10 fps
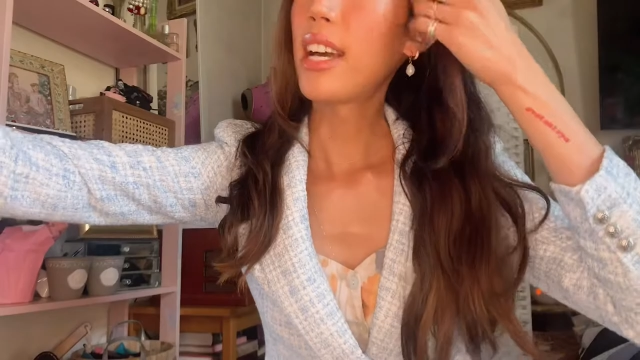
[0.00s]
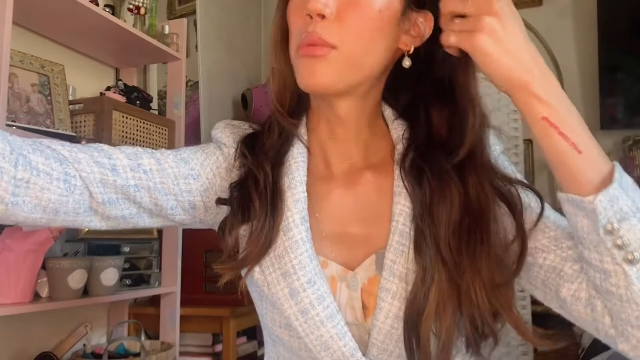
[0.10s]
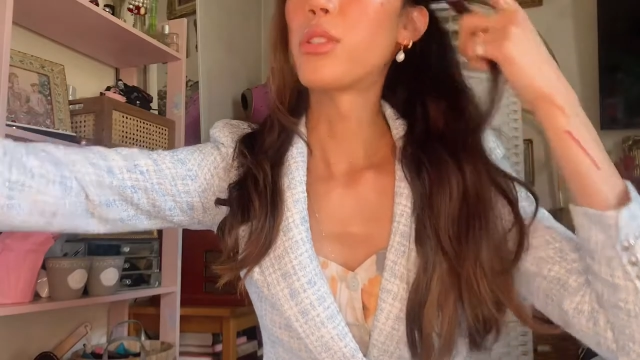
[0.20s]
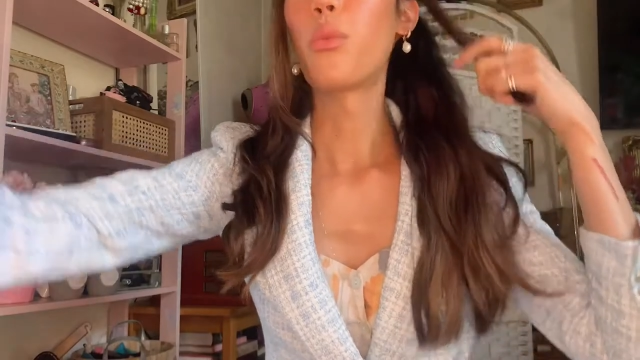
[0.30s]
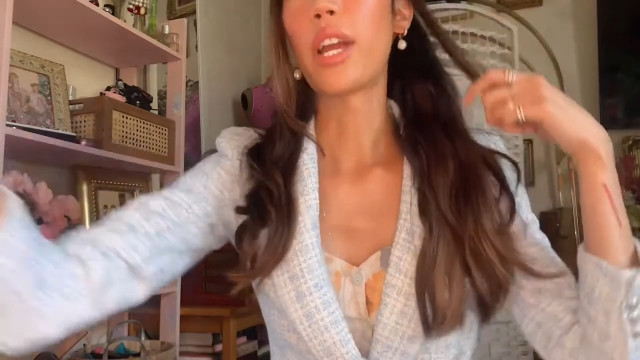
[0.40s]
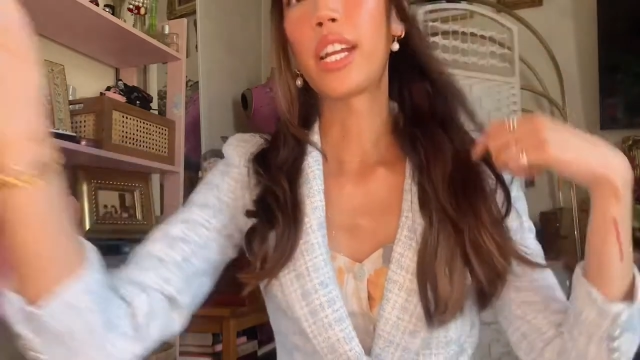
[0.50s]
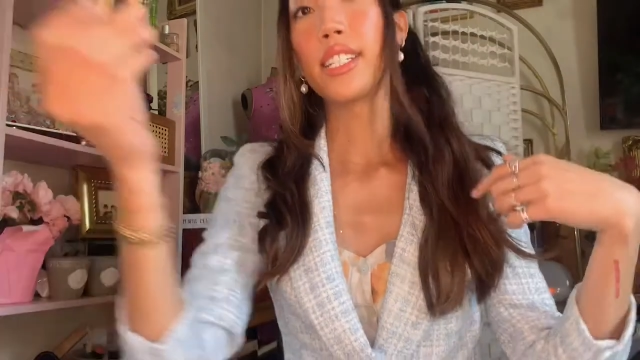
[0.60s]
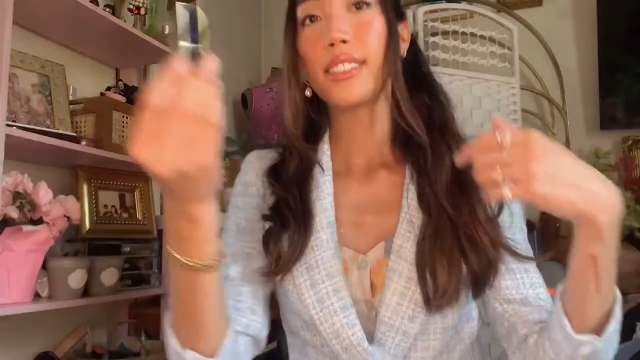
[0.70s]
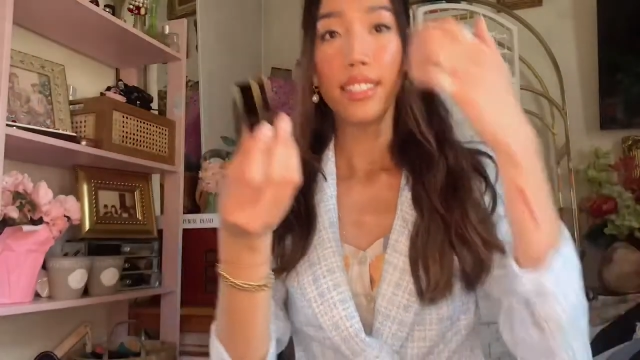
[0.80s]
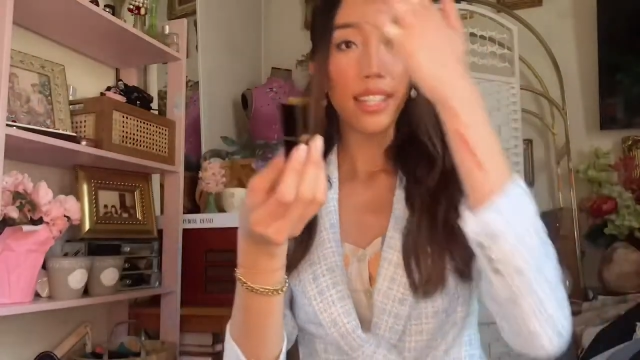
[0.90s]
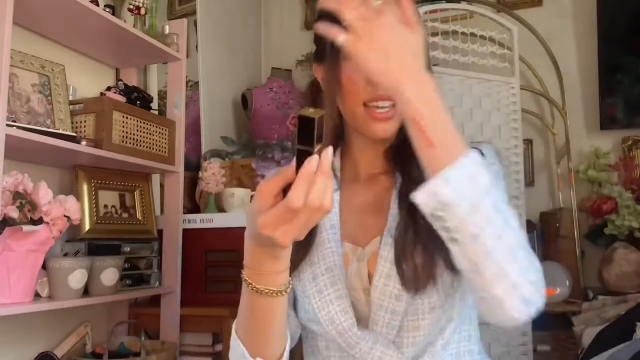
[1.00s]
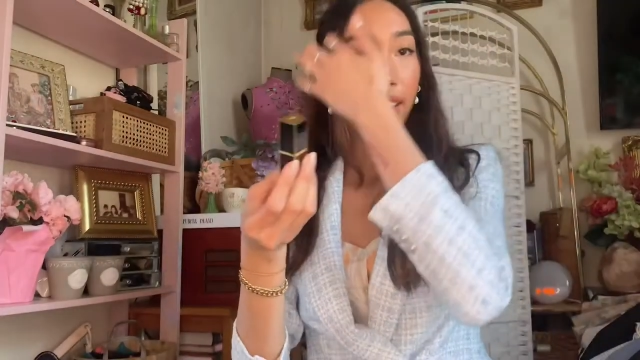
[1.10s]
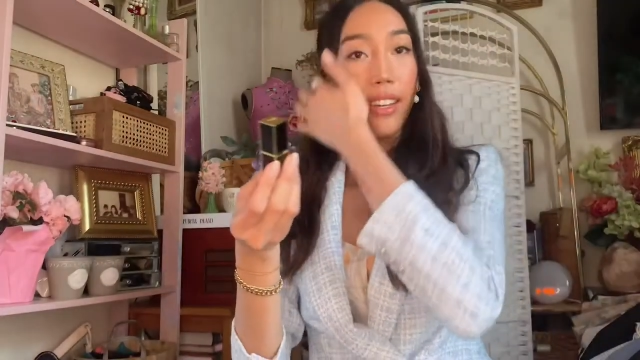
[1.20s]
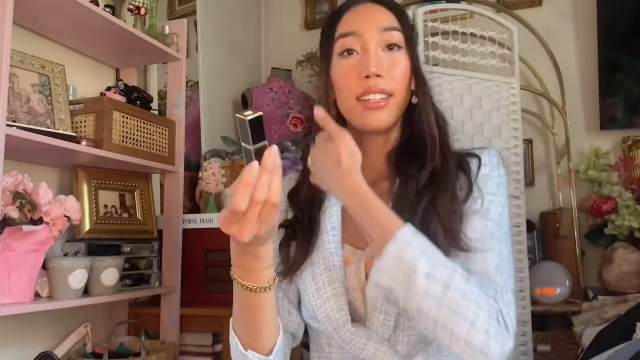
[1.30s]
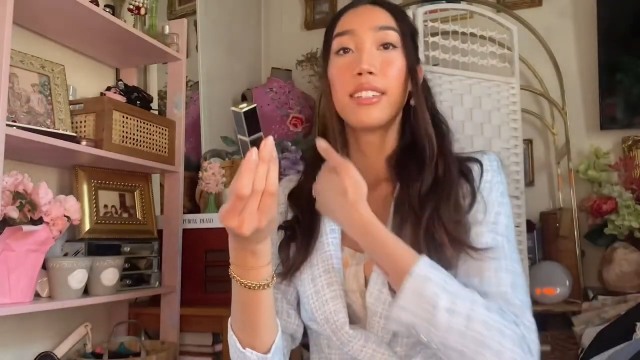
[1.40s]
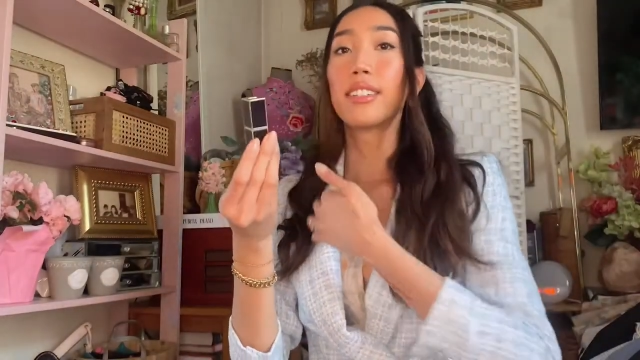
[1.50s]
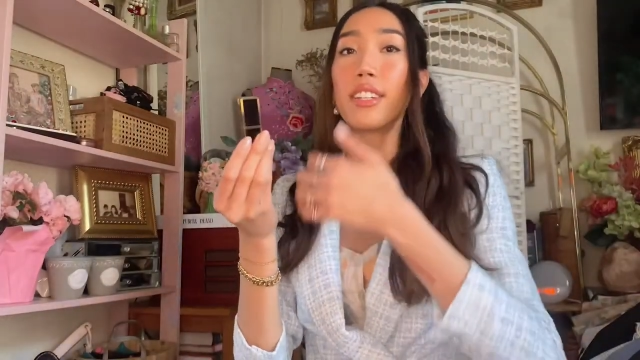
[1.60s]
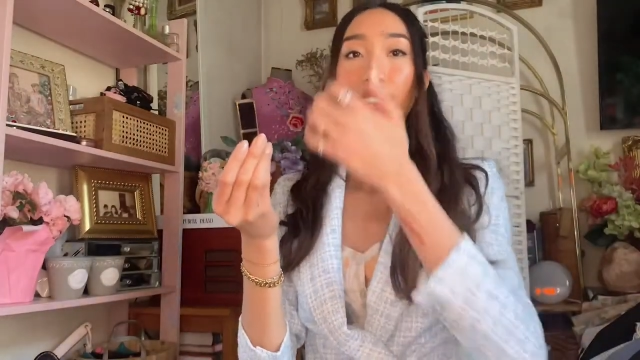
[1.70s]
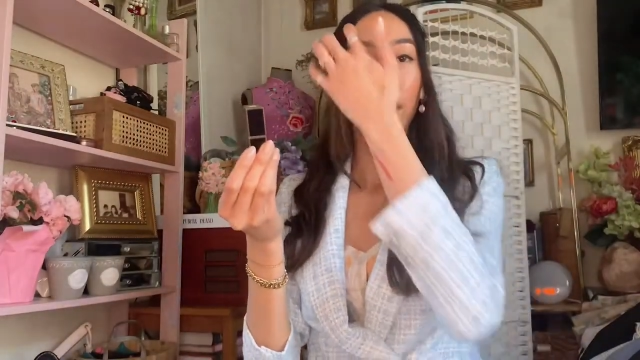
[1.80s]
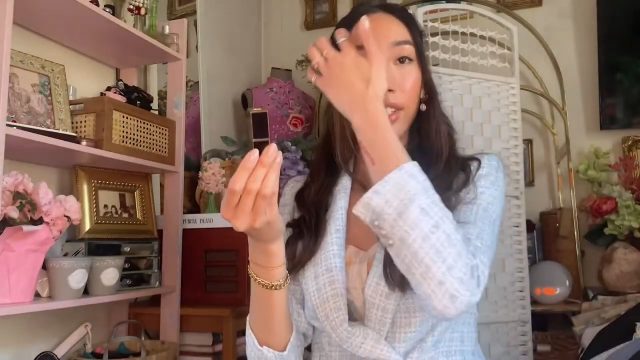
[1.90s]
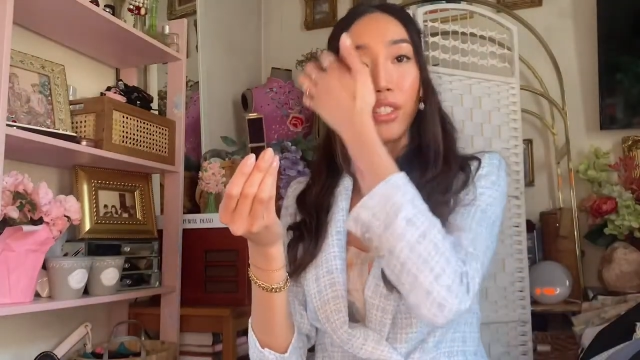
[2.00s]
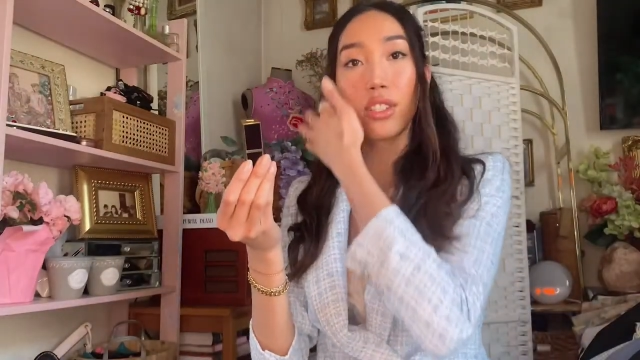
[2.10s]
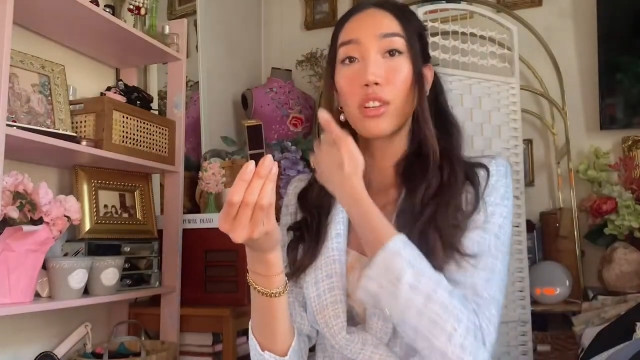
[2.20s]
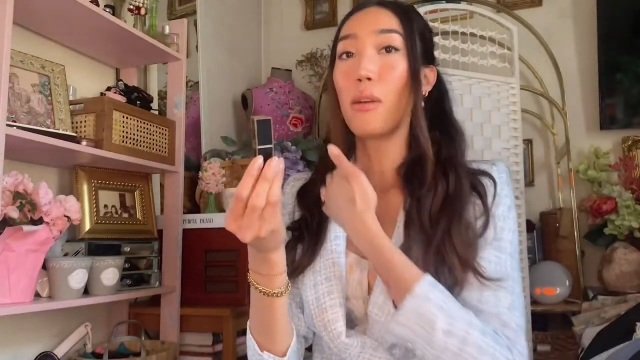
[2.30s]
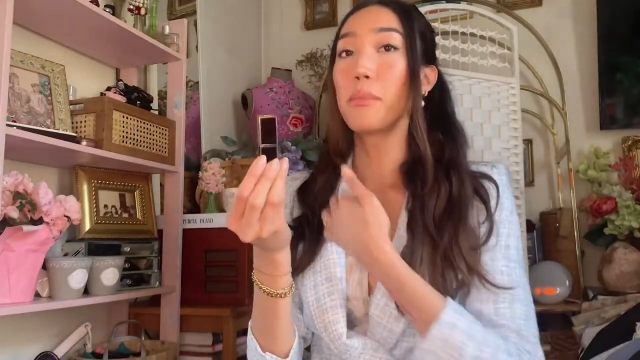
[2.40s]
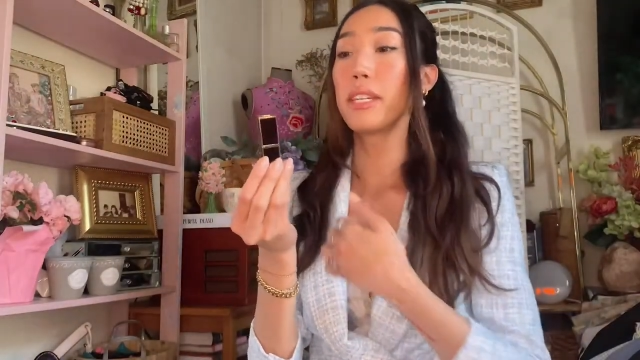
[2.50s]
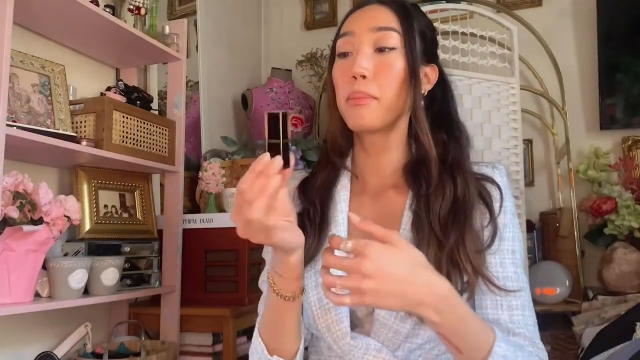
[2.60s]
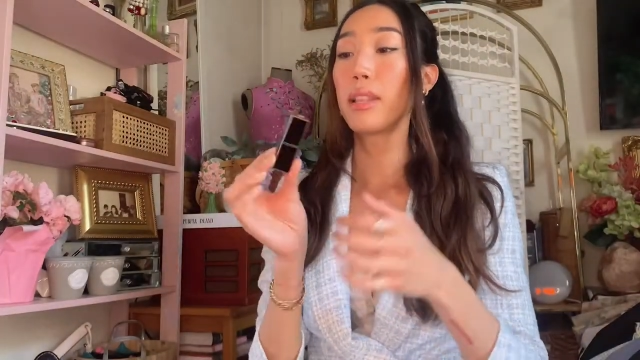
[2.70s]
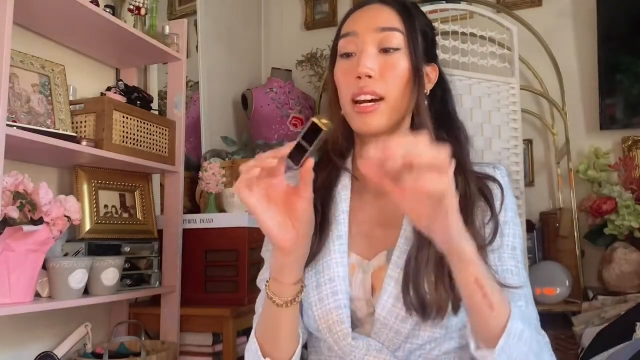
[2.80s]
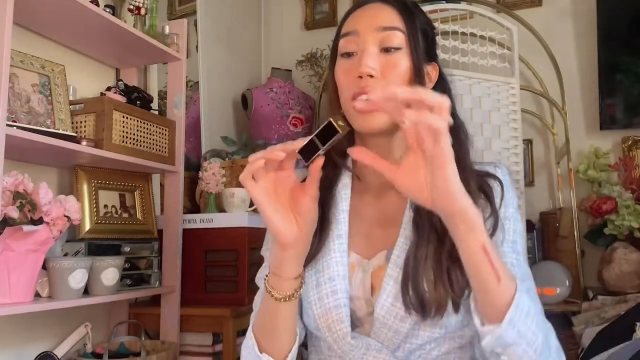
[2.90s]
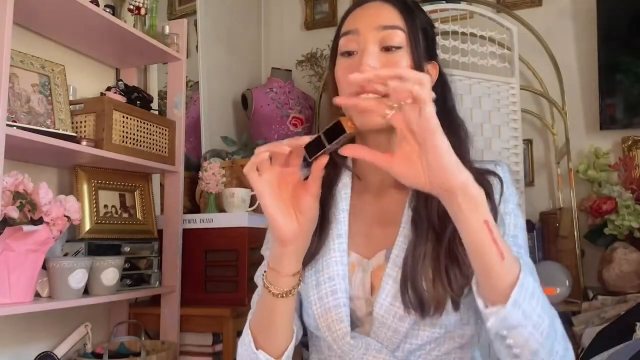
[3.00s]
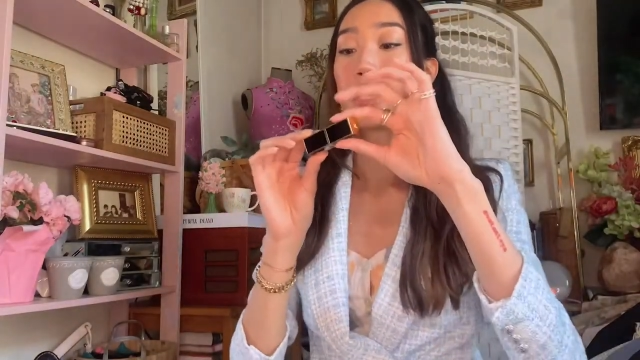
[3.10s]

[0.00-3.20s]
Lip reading: I was wearing today that you guys saw me apply.